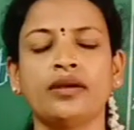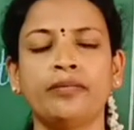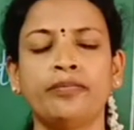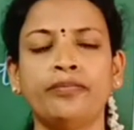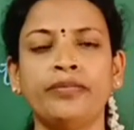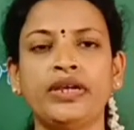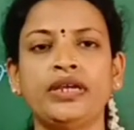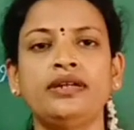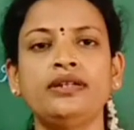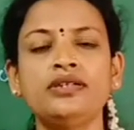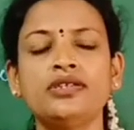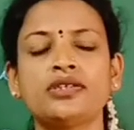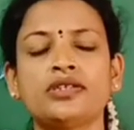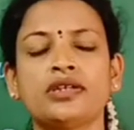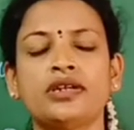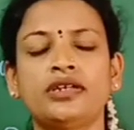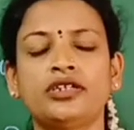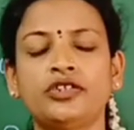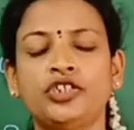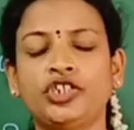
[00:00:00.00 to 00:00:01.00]

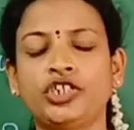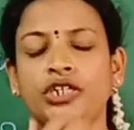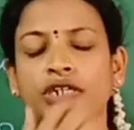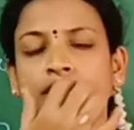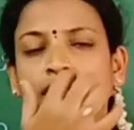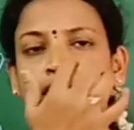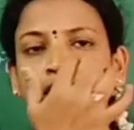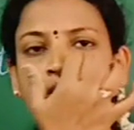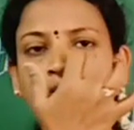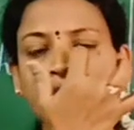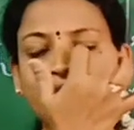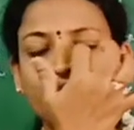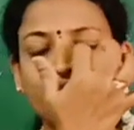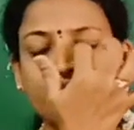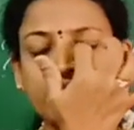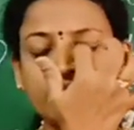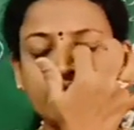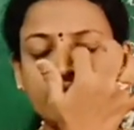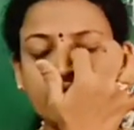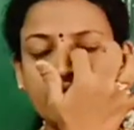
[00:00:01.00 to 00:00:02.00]
Means, children,
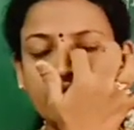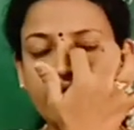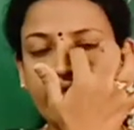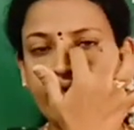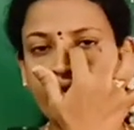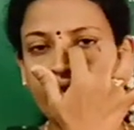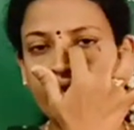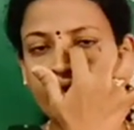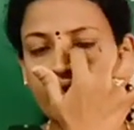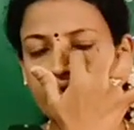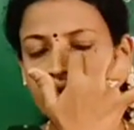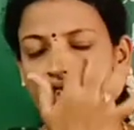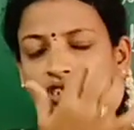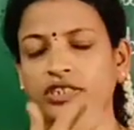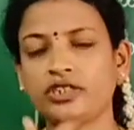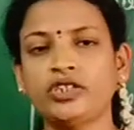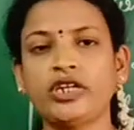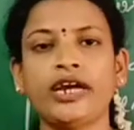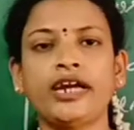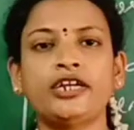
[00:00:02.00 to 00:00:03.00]
just
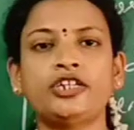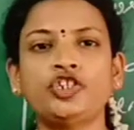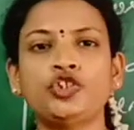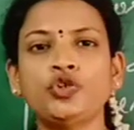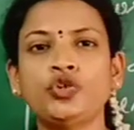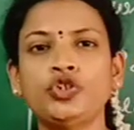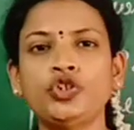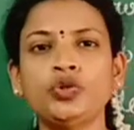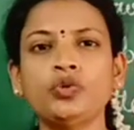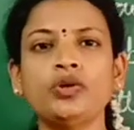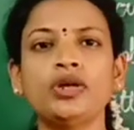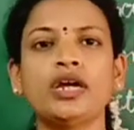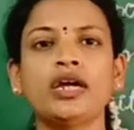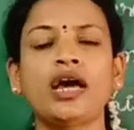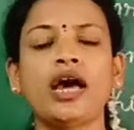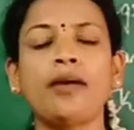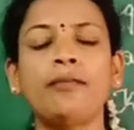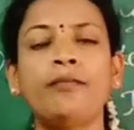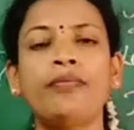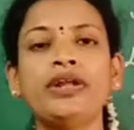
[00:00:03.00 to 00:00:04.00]
I have shown you
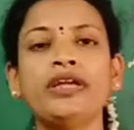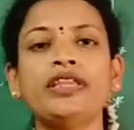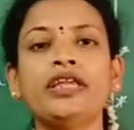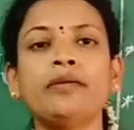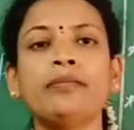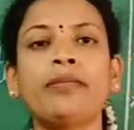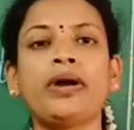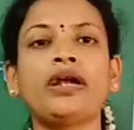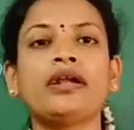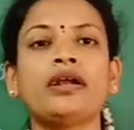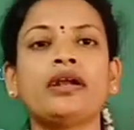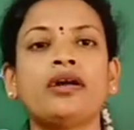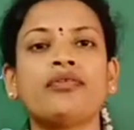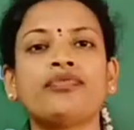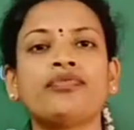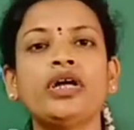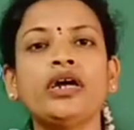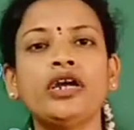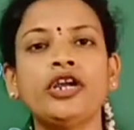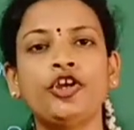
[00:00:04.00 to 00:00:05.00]
a breathing pattern of
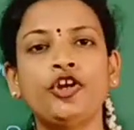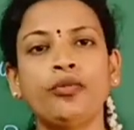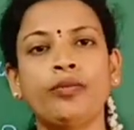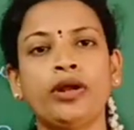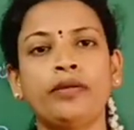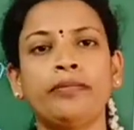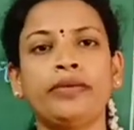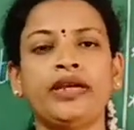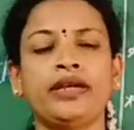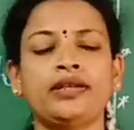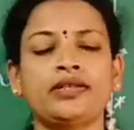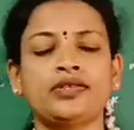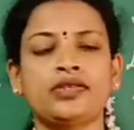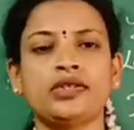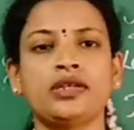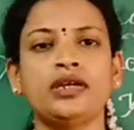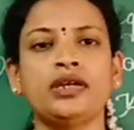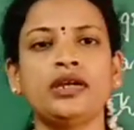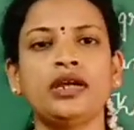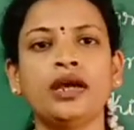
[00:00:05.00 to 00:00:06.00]
the human
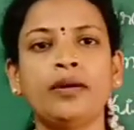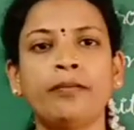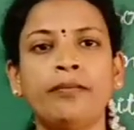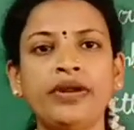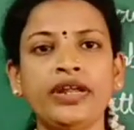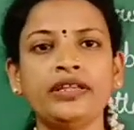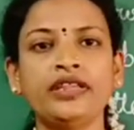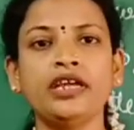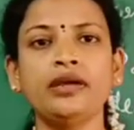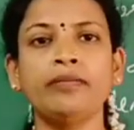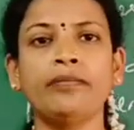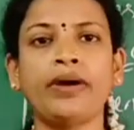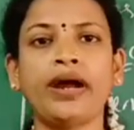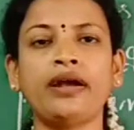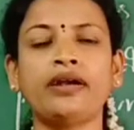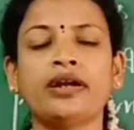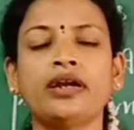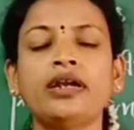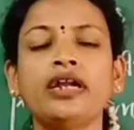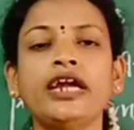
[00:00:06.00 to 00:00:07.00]
beings. Breathing
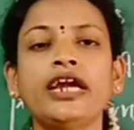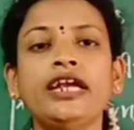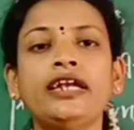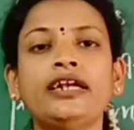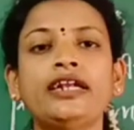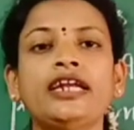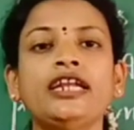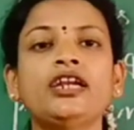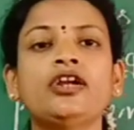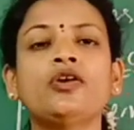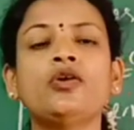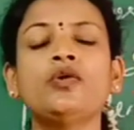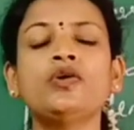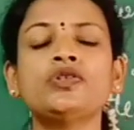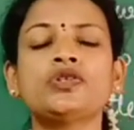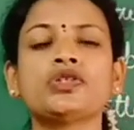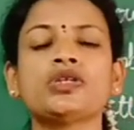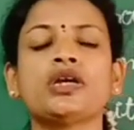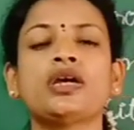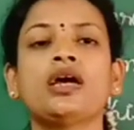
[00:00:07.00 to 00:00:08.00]
pattern, it
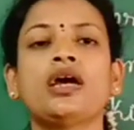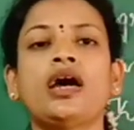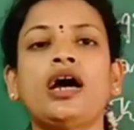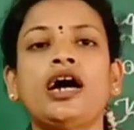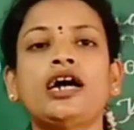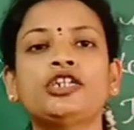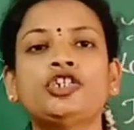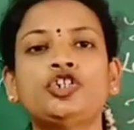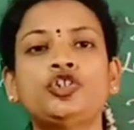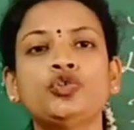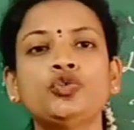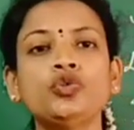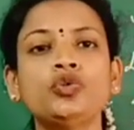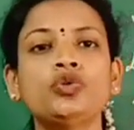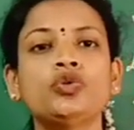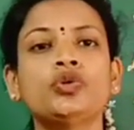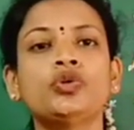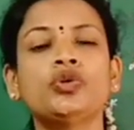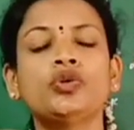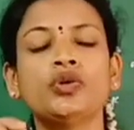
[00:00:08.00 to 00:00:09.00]
includes
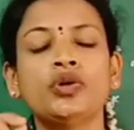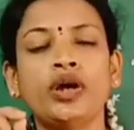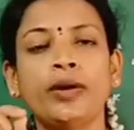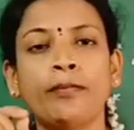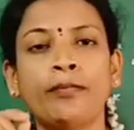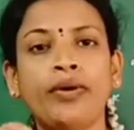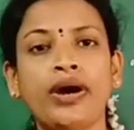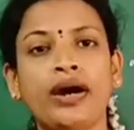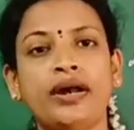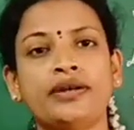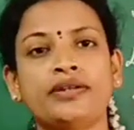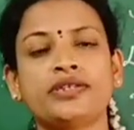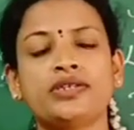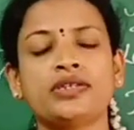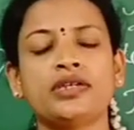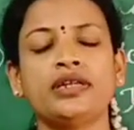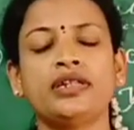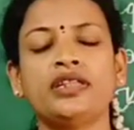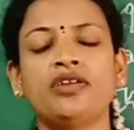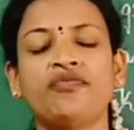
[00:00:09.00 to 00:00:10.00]
two
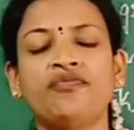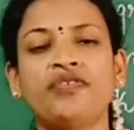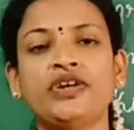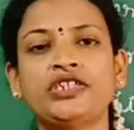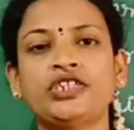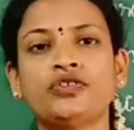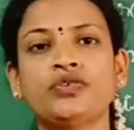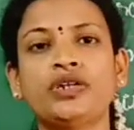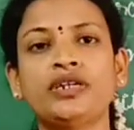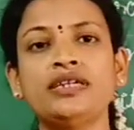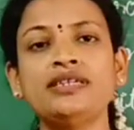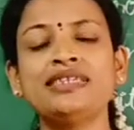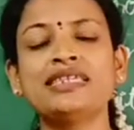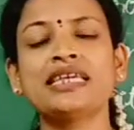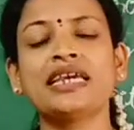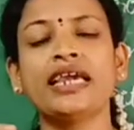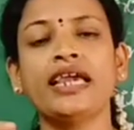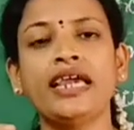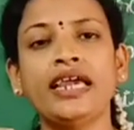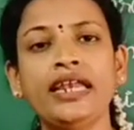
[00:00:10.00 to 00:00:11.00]
parts. The first one
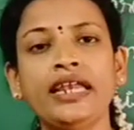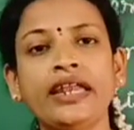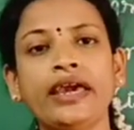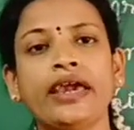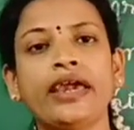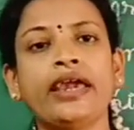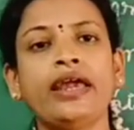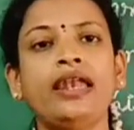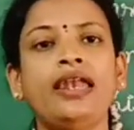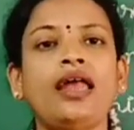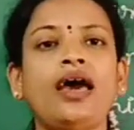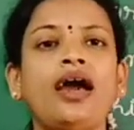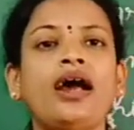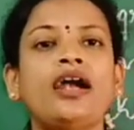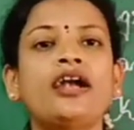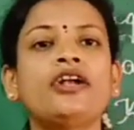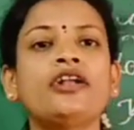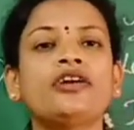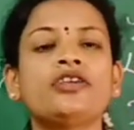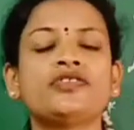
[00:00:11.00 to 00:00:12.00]
is inhale
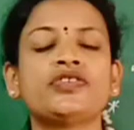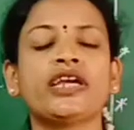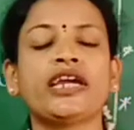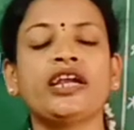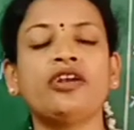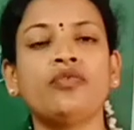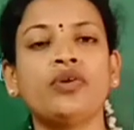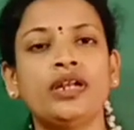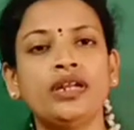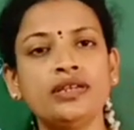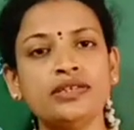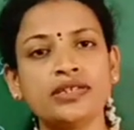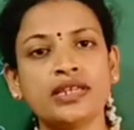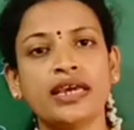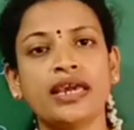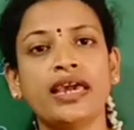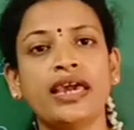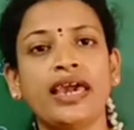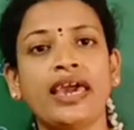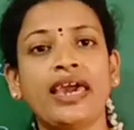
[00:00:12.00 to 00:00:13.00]
and second one is
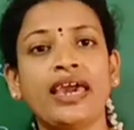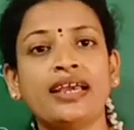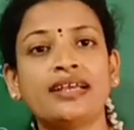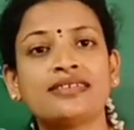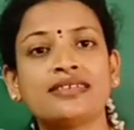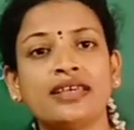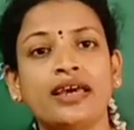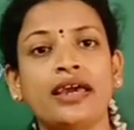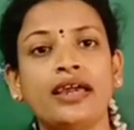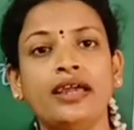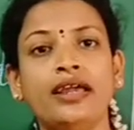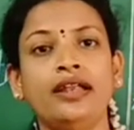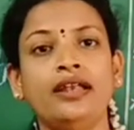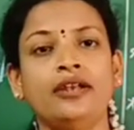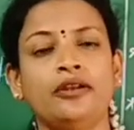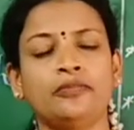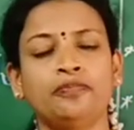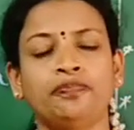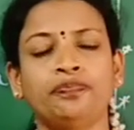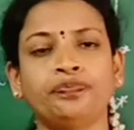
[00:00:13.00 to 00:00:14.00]

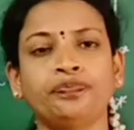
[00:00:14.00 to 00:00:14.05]
exhale.